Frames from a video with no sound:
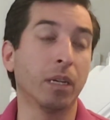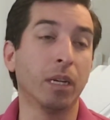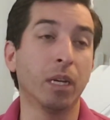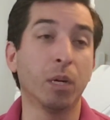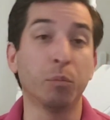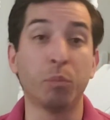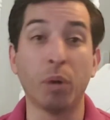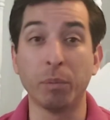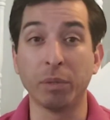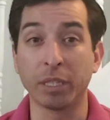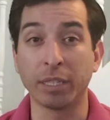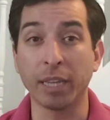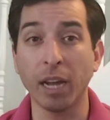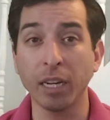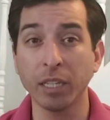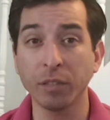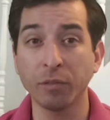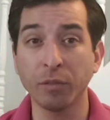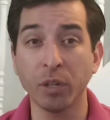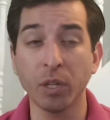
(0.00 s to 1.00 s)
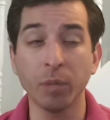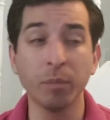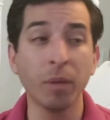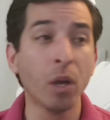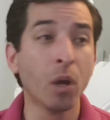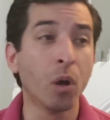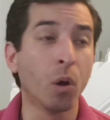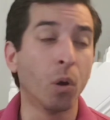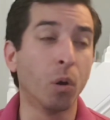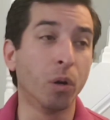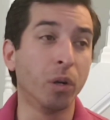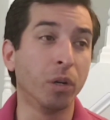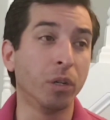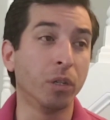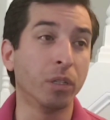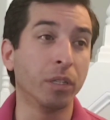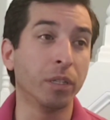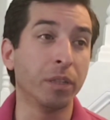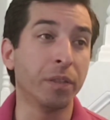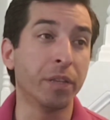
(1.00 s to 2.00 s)
public accounting firm,
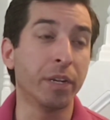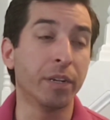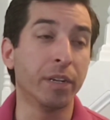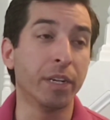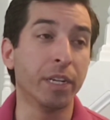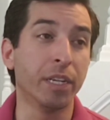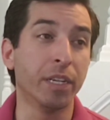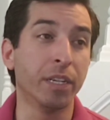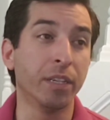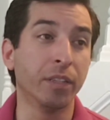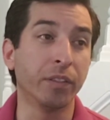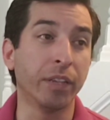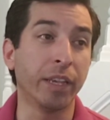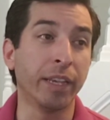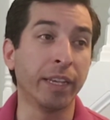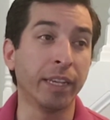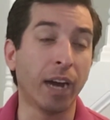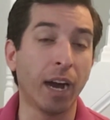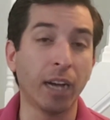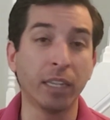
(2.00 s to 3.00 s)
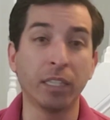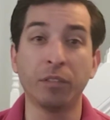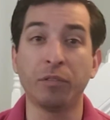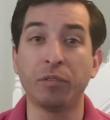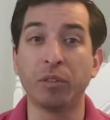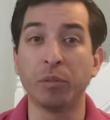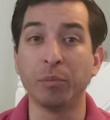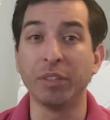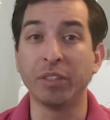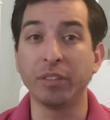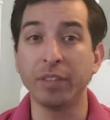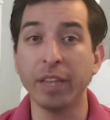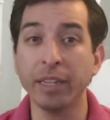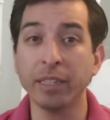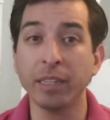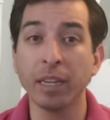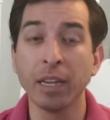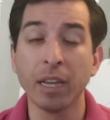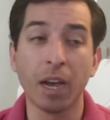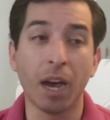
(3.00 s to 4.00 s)
or there is an audit from a
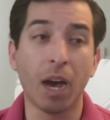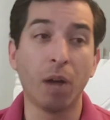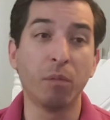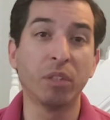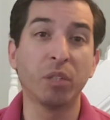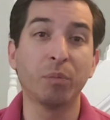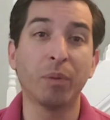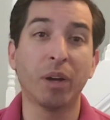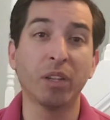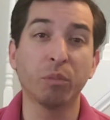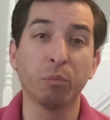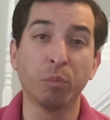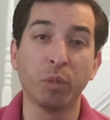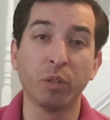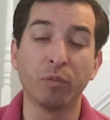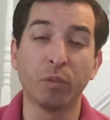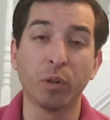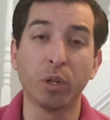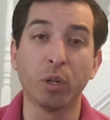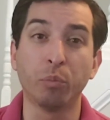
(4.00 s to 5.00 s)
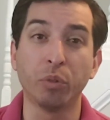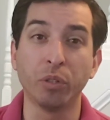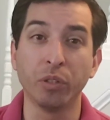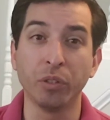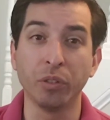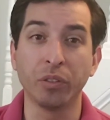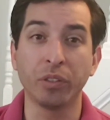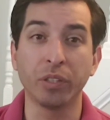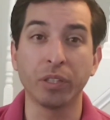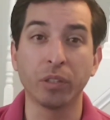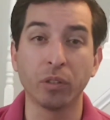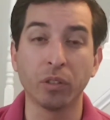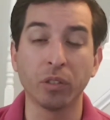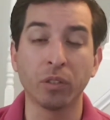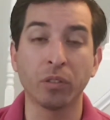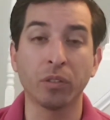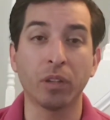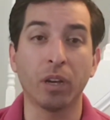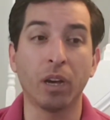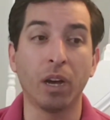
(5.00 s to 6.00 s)
state, I'm responsible for producing
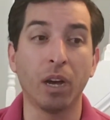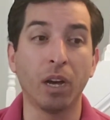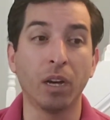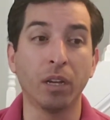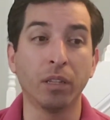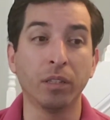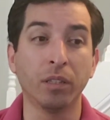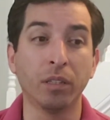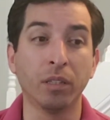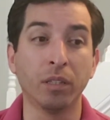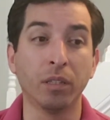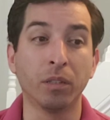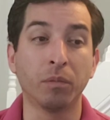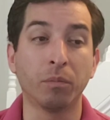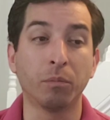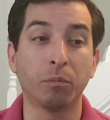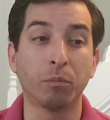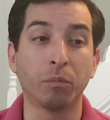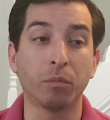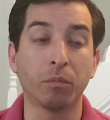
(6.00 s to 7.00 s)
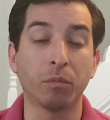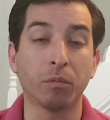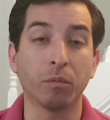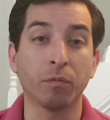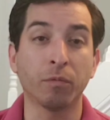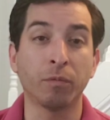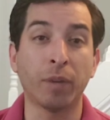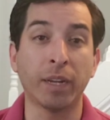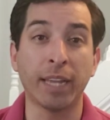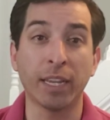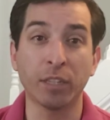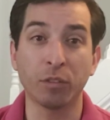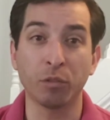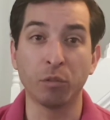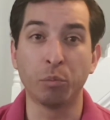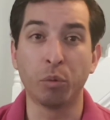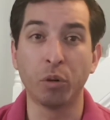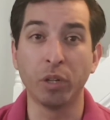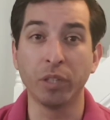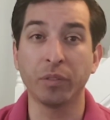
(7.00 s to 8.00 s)
those the financial
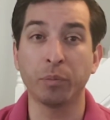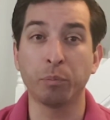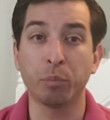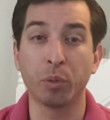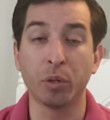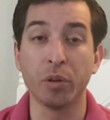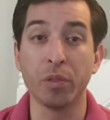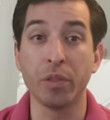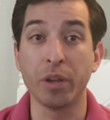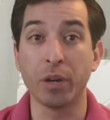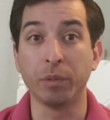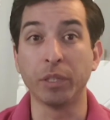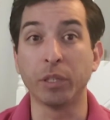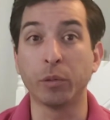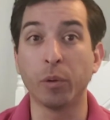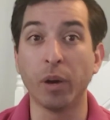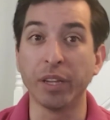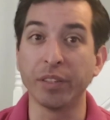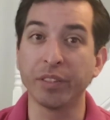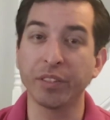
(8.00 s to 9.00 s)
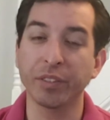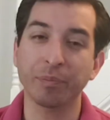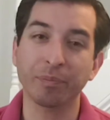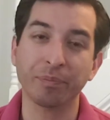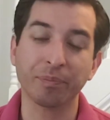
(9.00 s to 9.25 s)
reports per their requests.